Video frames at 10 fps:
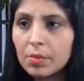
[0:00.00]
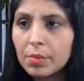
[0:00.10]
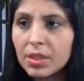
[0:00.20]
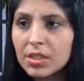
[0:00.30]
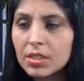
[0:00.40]

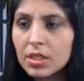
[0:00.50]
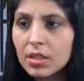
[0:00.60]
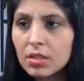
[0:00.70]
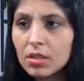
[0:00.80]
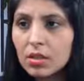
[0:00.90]
print
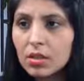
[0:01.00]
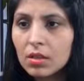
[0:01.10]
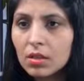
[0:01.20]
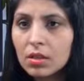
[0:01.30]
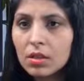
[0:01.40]
it.
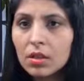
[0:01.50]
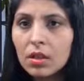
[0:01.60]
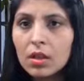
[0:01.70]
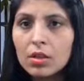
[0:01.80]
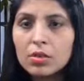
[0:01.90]

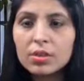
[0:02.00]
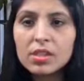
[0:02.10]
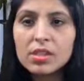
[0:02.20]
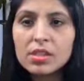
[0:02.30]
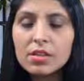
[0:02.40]
So
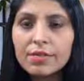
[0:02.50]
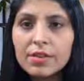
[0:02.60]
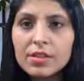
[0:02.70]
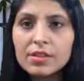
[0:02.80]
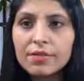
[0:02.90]
this is the
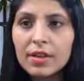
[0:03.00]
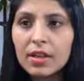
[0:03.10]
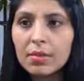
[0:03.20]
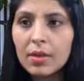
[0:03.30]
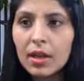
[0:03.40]
first
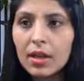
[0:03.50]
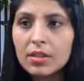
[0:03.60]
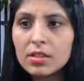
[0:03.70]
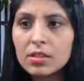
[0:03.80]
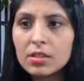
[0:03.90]
frame,
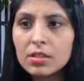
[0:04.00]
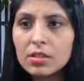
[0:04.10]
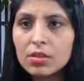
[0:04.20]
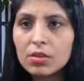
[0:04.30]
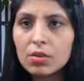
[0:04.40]
and just
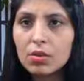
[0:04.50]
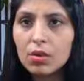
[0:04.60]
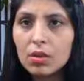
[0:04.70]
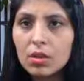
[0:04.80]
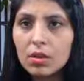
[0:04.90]

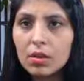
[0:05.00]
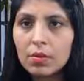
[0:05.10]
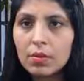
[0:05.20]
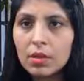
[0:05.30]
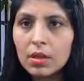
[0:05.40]
scroll
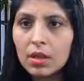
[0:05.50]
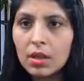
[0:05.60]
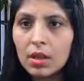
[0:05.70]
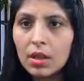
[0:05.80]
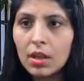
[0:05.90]
down,
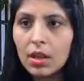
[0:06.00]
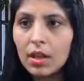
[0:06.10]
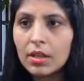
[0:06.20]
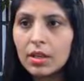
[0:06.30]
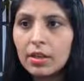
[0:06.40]

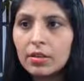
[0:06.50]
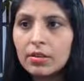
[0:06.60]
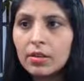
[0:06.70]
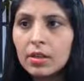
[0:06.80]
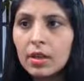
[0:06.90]
and
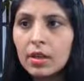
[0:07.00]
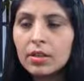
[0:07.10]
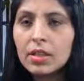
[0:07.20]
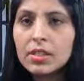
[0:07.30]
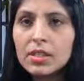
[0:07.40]
here
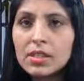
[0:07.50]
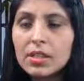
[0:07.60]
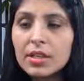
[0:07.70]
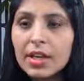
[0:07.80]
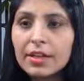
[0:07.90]
this is
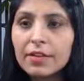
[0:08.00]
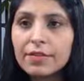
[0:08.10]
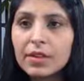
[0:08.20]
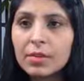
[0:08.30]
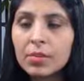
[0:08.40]
the data
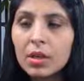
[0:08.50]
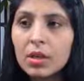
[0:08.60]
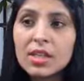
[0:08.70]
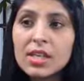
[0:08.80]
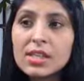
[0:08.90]
frame.
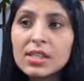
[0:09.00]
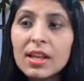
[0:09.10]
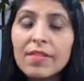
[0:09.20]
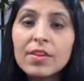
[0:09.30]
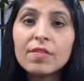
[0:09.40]
These
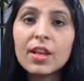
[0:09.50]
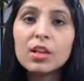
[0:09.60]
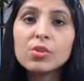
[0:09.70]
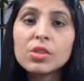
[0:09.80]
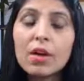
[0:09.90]
11
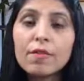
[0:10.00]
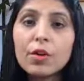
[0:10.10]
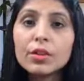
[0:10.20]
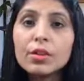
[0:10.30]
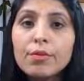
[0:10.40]
values are
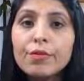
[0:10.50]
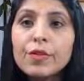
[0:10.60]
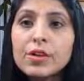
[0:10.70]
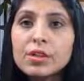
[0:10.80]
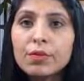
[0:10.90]
for
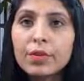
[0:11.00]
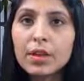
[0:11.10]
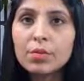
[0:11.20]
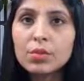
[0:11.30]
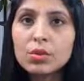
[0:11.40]
first
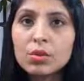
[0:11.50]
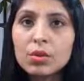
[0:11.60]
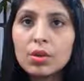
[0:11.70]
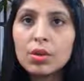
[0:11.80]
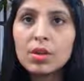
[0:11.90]
frame.
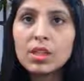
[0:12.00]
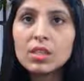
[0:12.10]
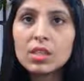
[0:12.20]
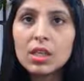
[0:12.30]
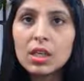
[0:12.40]
So you can
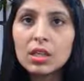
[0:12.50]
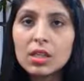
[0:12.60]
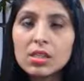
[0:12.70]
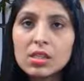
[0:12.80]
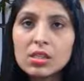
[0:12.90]
see
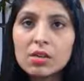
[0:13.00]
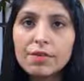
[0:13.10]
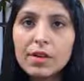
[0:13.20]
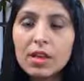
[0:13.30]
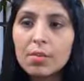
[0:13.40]
this is the
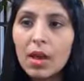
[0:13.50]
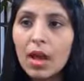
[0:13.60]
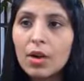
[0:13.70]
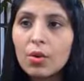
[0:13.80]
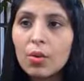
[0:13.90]
frame,
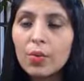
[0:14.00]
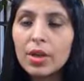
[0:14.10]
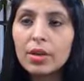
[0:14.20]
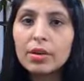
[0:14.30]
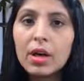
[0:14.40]
and over
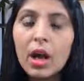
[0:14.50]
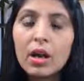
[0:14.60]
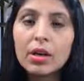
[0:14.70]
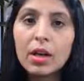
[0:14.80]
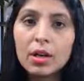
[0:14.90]
here
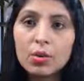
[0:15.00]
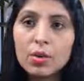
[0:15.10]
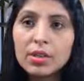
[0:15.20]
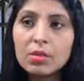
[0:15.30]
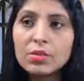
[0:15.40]
our
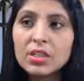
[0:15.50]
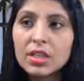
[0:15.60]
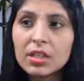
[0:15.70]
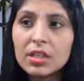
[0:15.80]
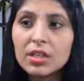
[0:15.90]
algorithm
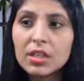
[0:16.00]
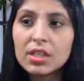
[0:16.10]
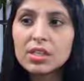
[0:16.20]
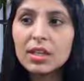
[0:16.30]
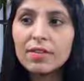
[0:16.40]
detected
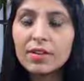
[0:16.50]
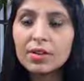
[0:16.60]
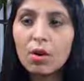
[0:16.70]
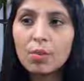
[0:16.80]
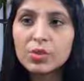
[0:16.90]
these
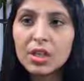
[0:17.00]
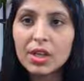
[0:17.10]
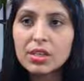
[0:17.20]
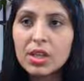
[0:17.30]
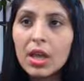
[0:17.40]
11
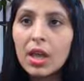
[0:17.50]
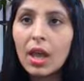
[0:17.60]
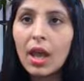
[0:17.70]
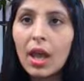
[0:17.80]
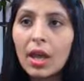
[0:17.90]
objects,
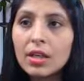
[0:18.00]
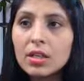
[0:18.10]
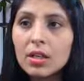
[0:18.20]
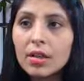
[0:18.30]
and